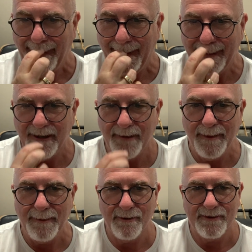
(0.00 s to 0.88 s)
A lot of
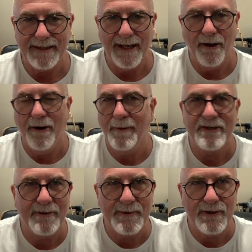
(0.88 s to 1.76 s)
people will say, oh, my
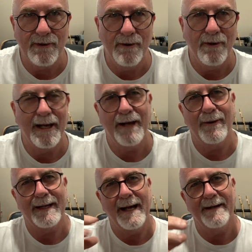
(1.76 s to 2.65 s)
script's too long, how do I
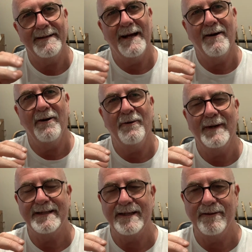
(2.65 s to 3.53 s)
cut it down? I
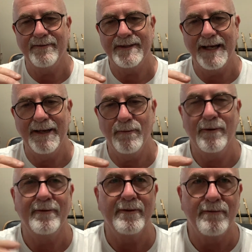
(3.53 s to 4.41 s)
always sort of say,
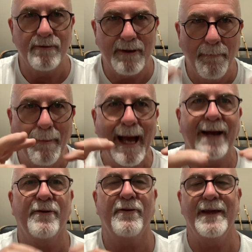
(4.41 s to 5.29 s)
well, you
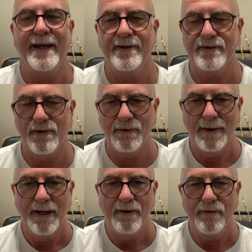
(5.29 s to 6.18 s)
compact things, you
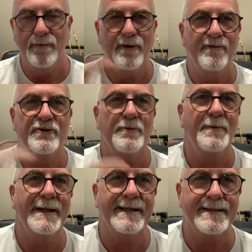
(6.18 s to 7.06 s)
remove
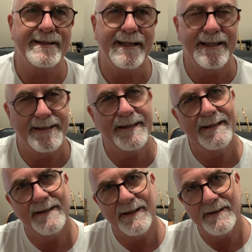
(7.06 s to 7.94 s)
duplicate scenes
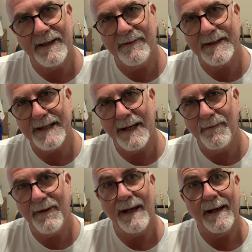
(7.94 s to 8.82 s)
that achieve the same
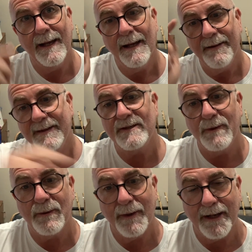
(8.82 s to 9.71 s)
thing. This
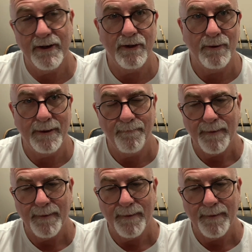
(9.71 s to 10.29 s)
week we're going to do it.